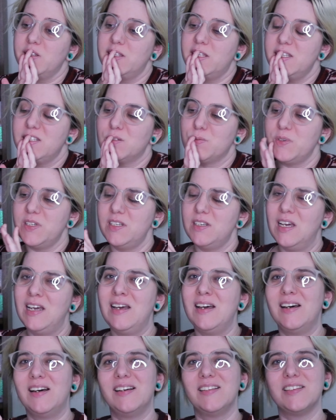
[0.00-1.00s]
this one,
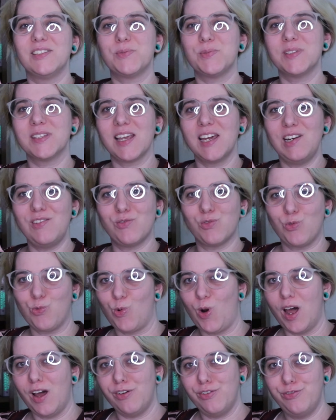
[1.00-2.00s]
this one's kind of
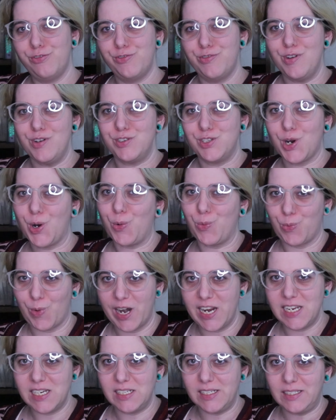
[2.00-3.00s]
rough to
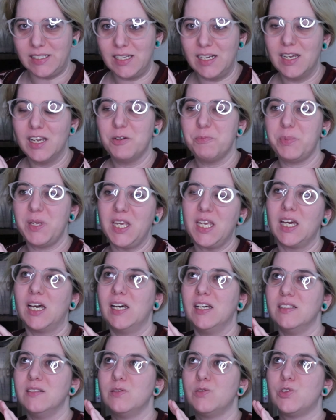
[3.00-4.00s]
rate
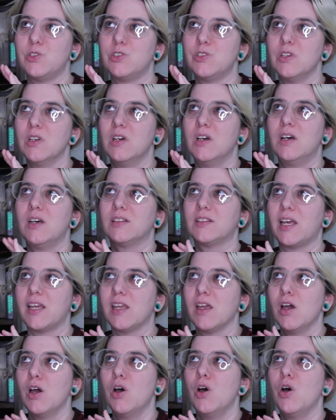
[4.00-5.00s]
because
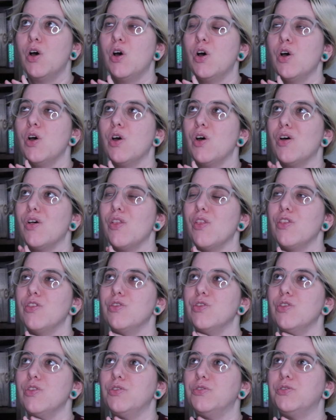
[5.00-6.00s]
like
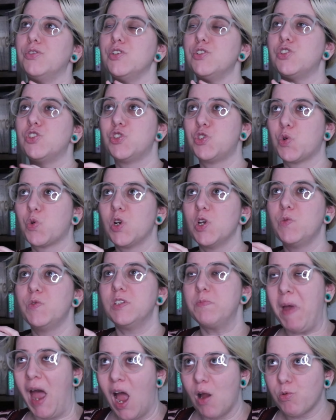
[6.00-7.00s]
the story
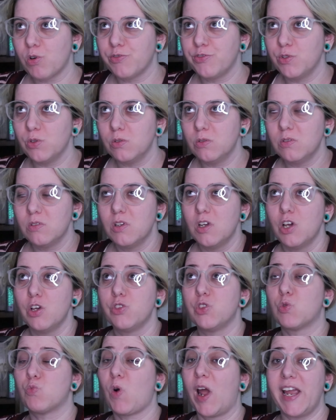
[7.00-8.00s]
was powerful.
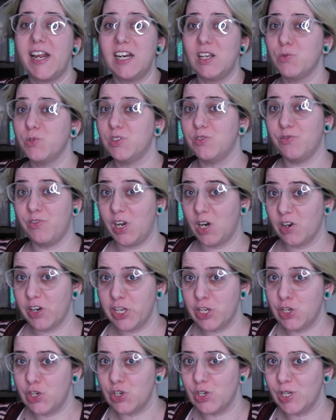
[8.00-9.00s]
The writing was very
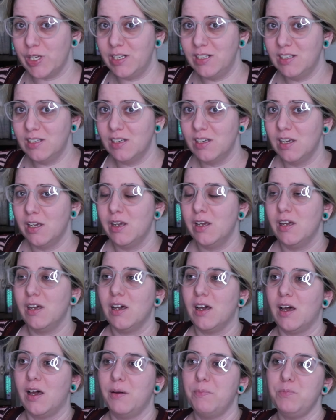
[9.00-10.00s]
good.
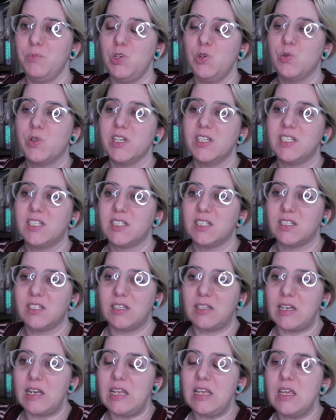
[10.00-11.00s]
Um, you could
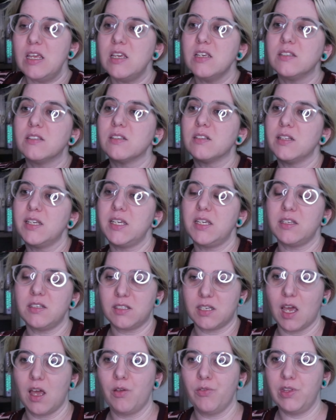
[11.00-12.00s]
easily
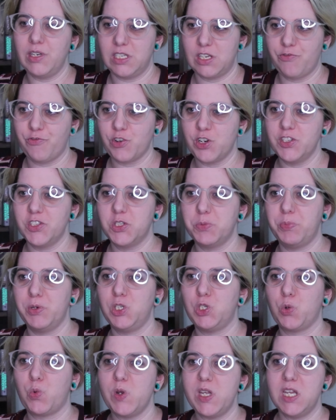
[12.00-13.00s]
tell the difference
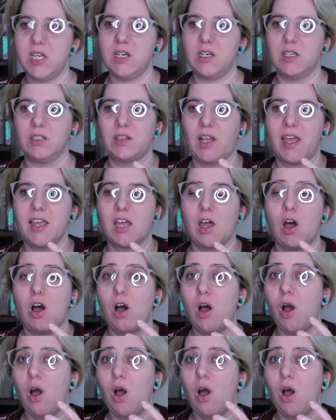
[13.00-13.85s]
between like